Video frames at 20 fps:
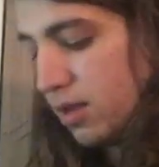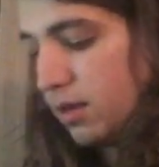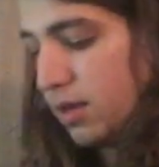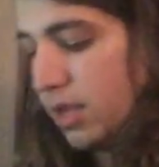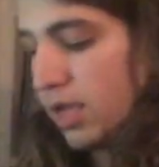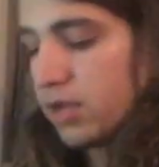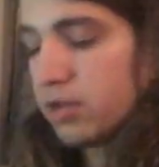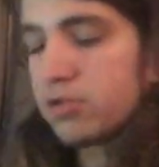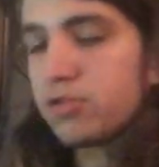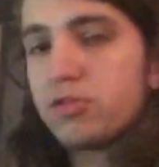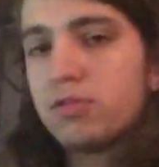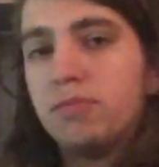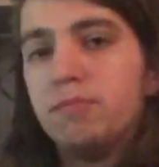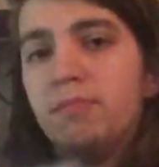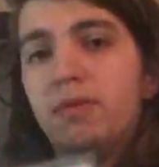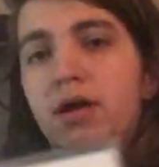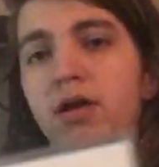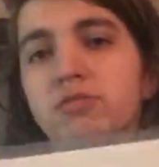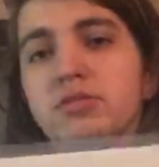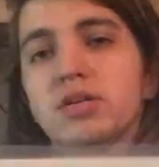Next,
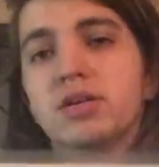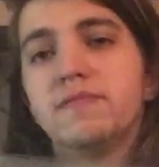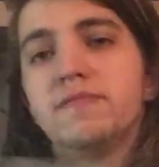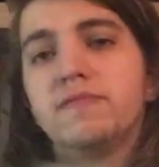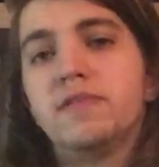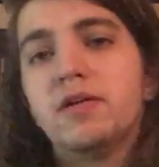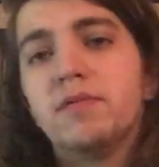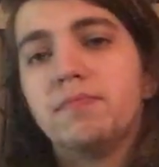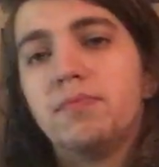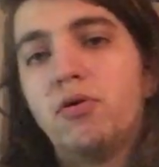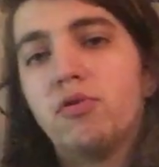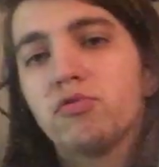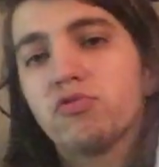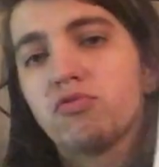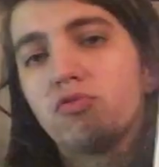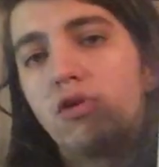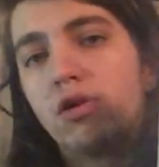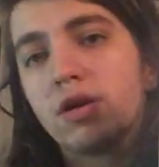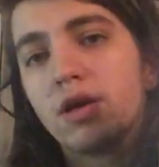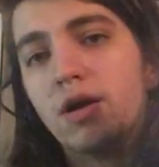my all-time favorite
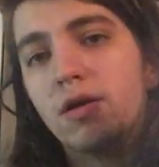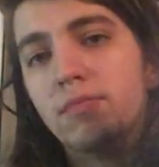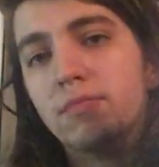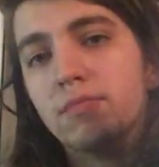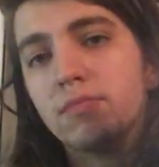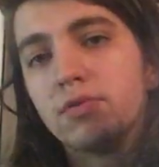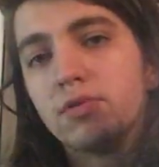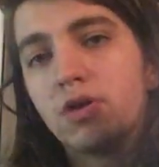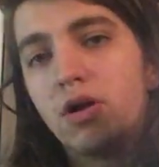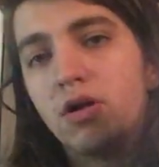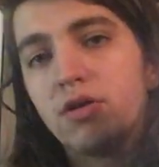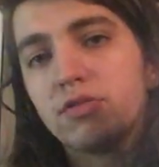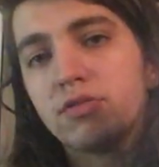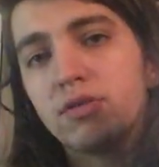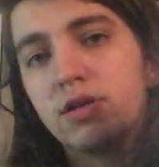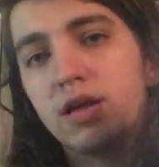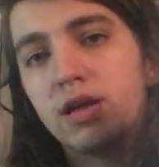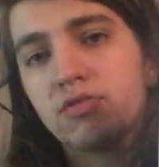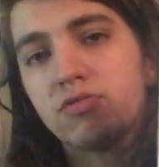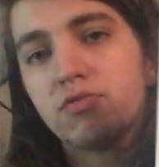post-rock album, God is
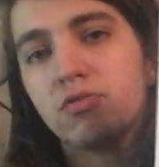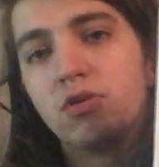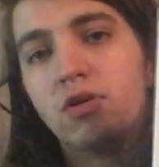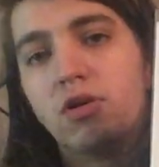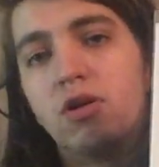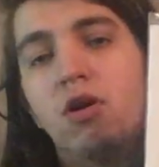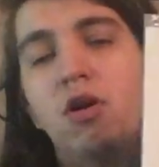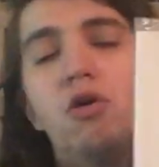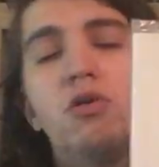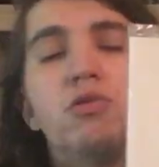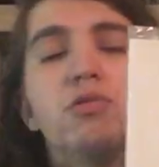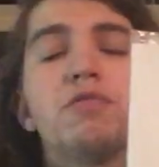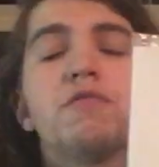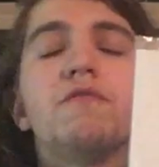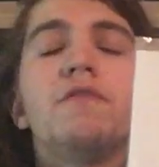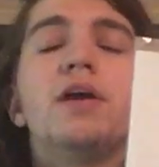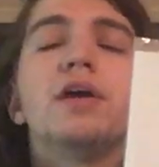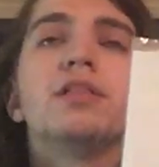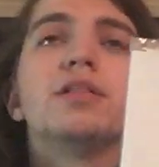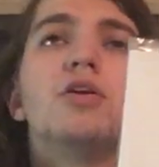an Astronaut, All is
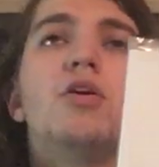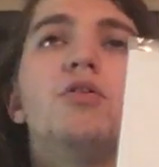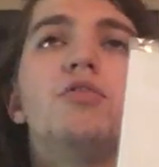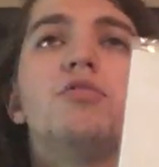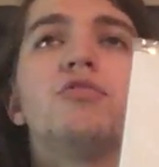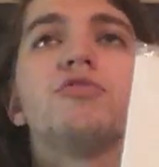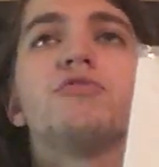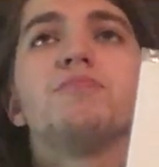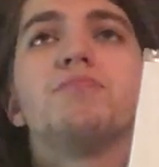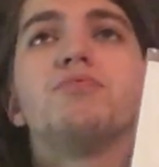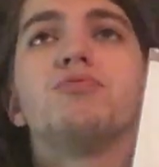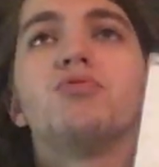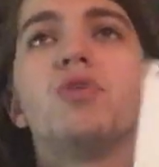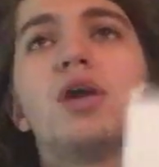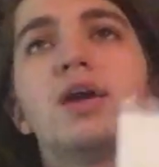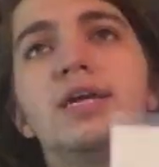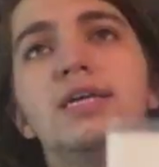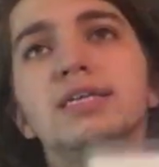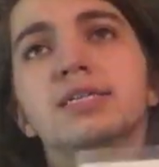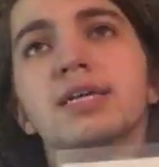Violent, All is
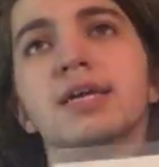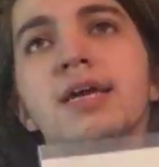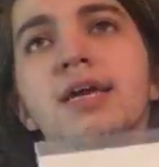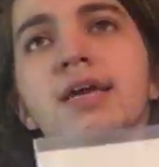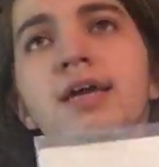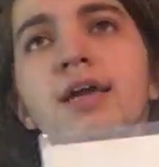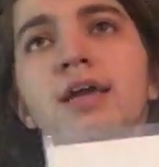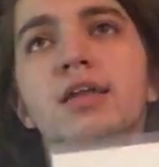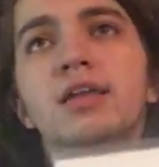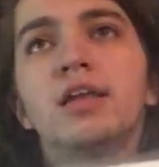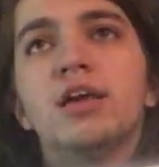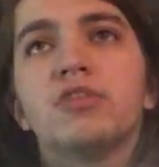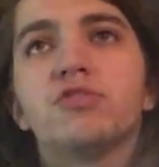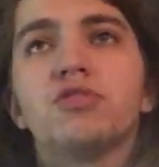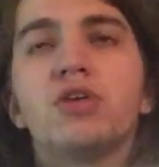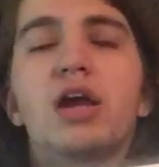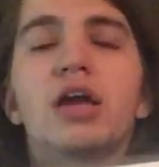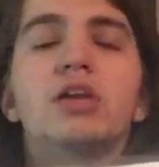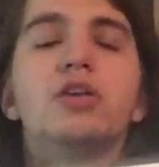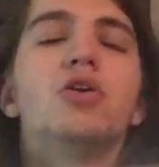Bright.
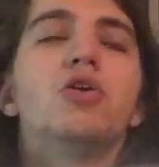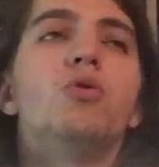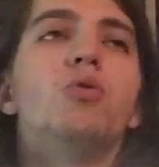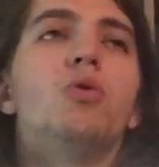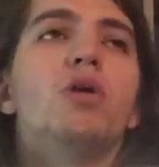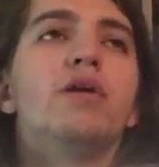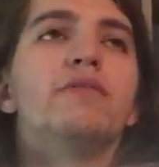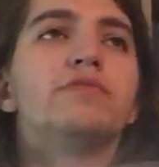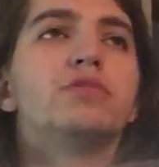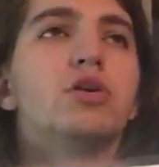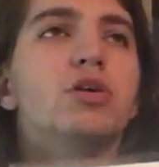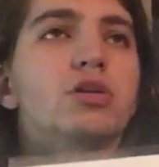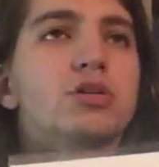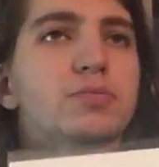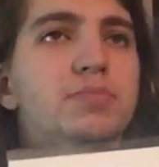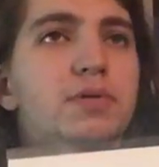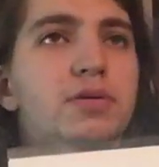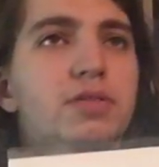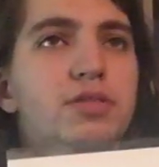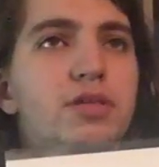Yes, I know I've
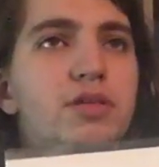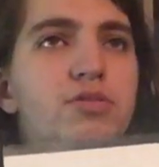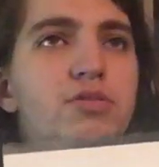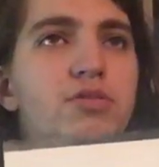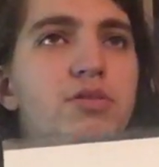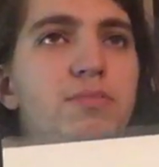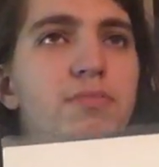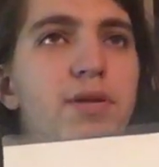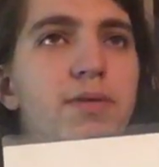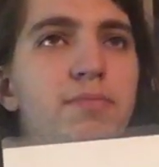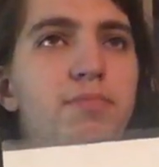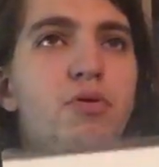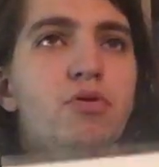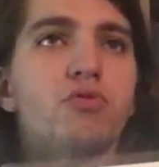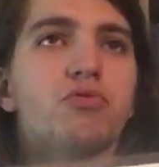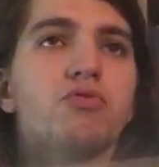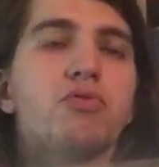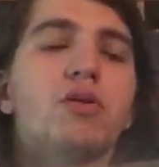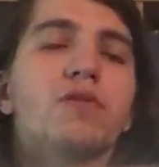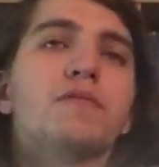talked about this in my
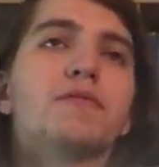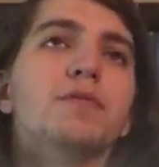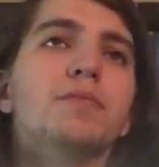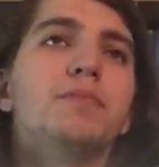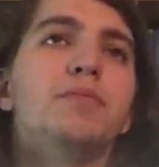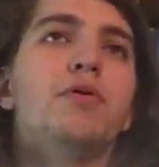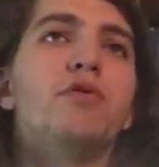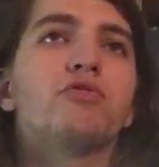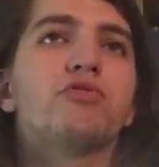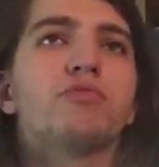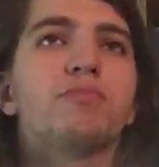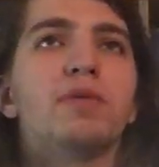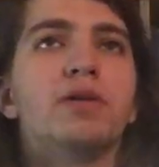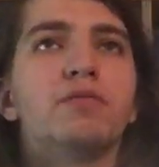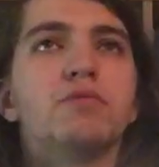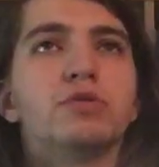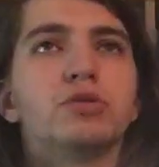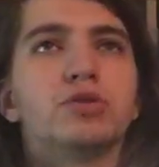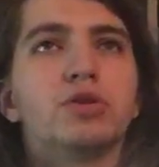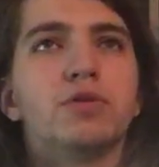post rock from the
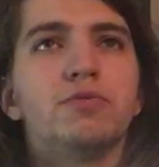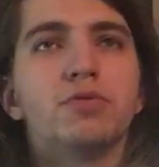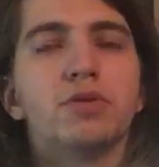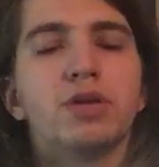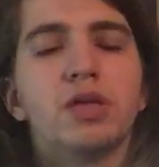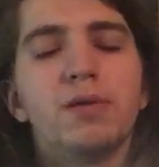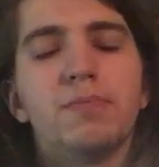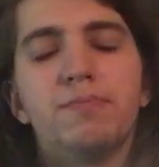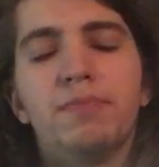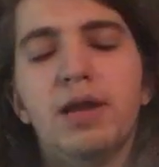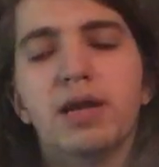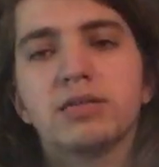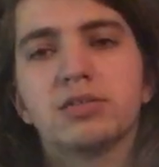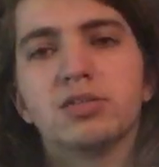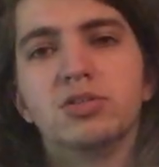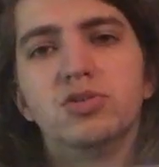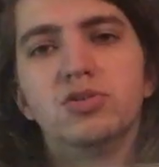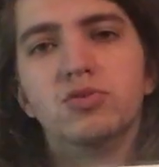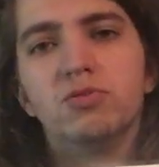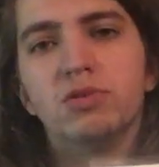Postman, which I will get back
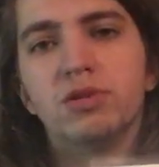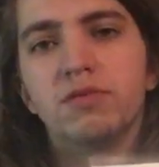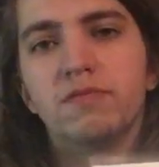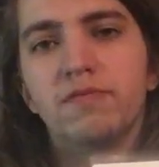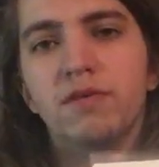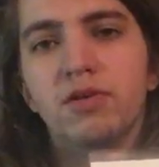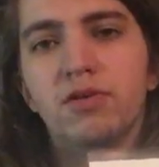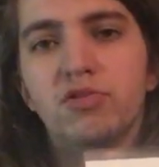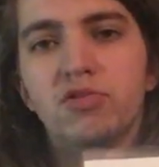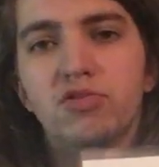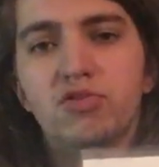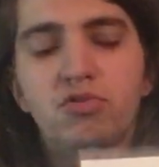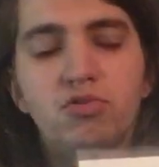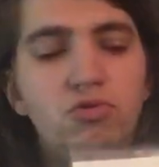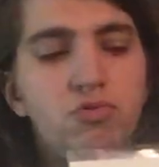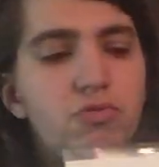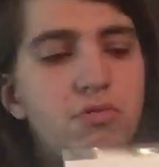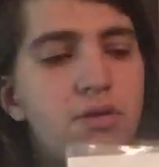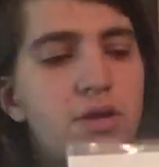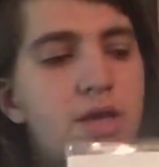to doing very
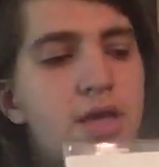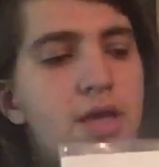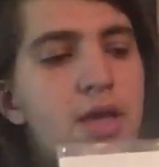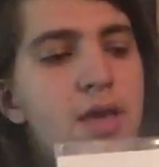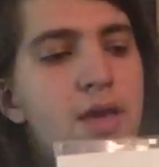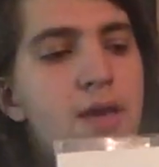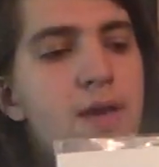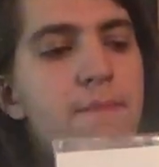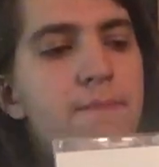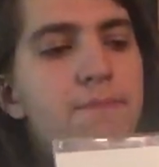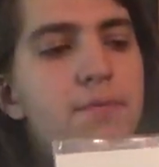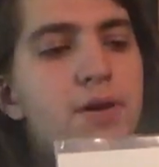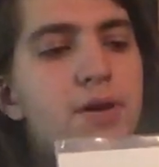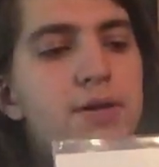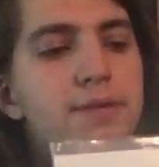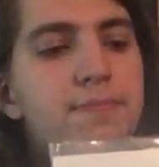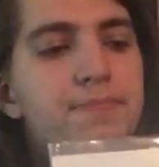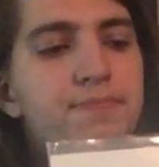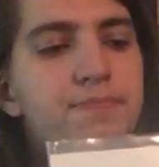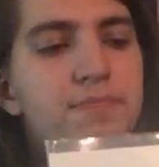soon,
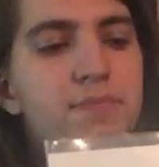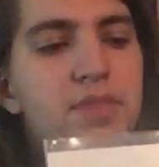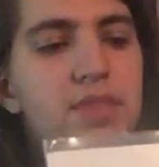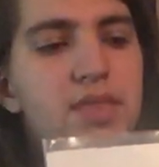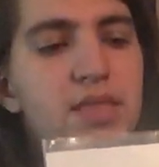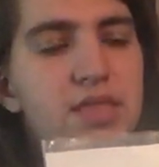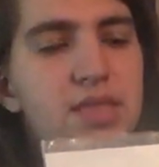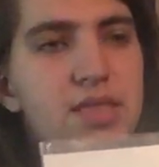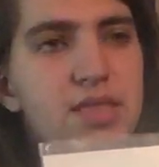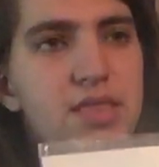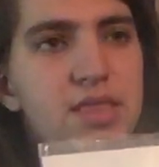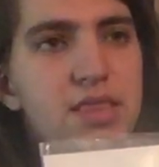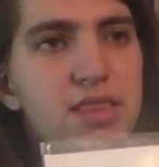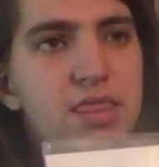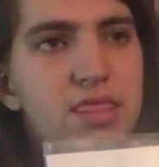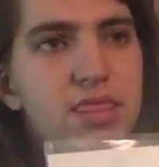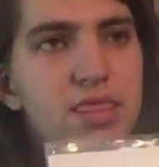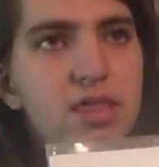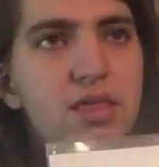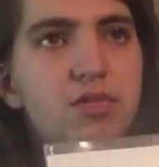but
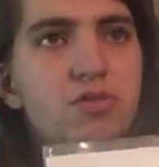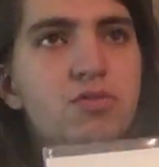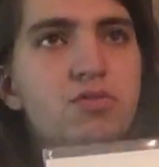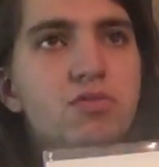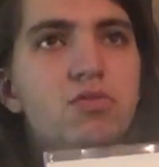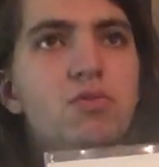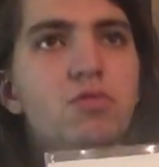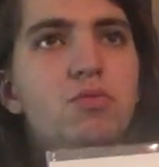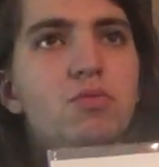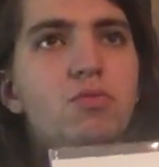this